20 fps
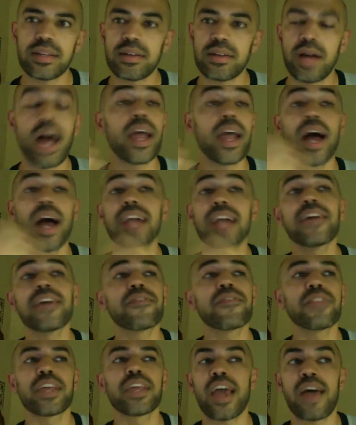I
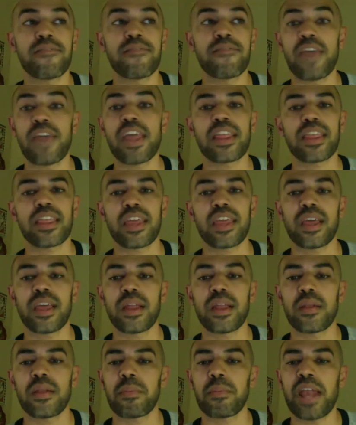definitely have faith
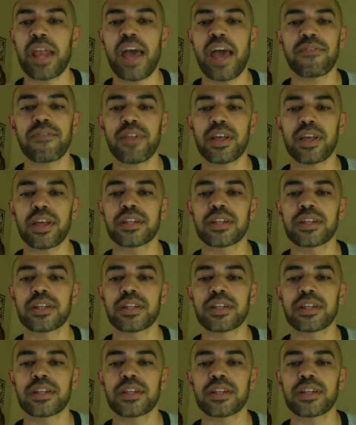in Ben Affleck